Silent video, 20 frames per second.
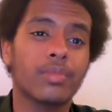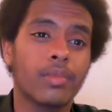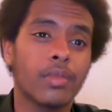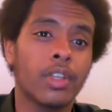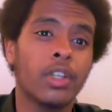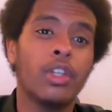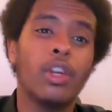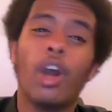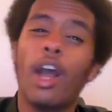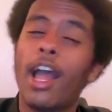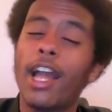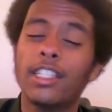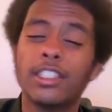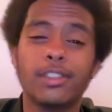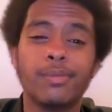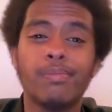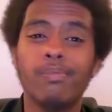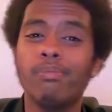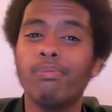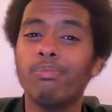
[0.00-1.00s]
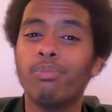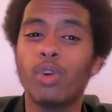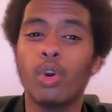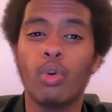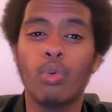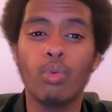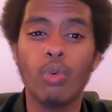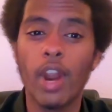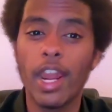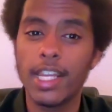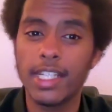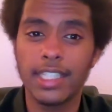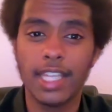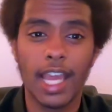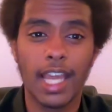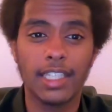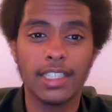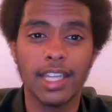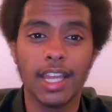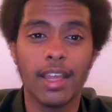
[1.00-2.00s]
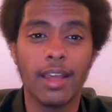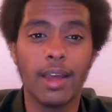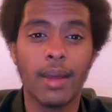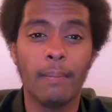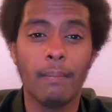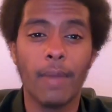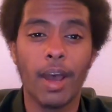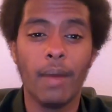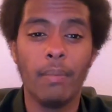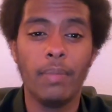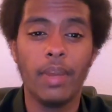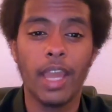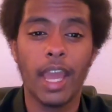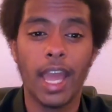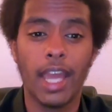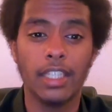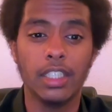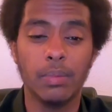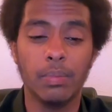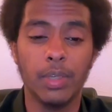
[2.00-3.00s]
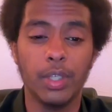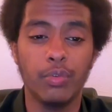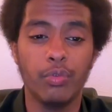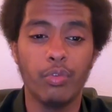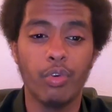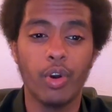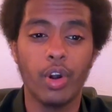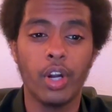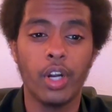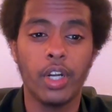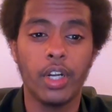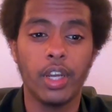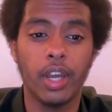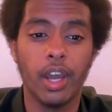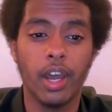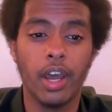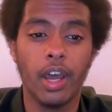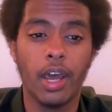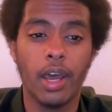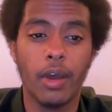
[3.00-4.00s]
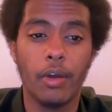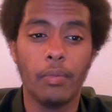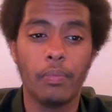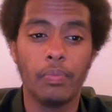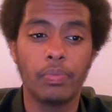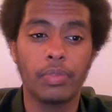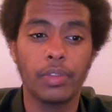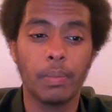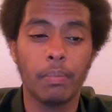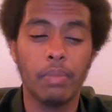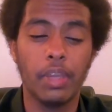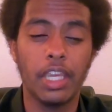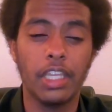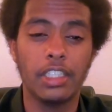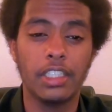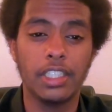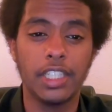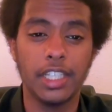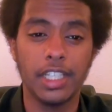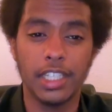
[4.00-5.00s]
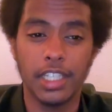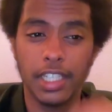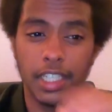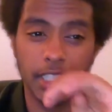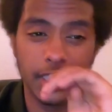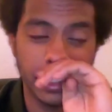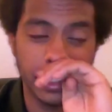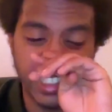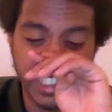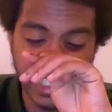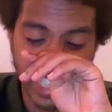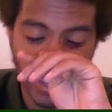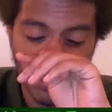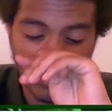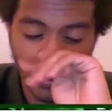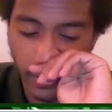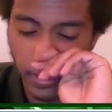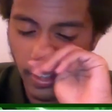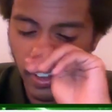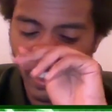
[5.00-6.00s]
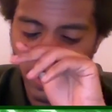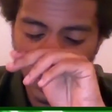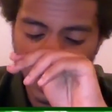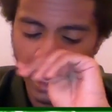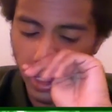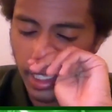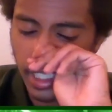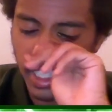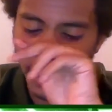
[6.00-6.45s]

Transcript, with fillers: you know, as great as Mbappe has been for uh, PSG, he's definitely,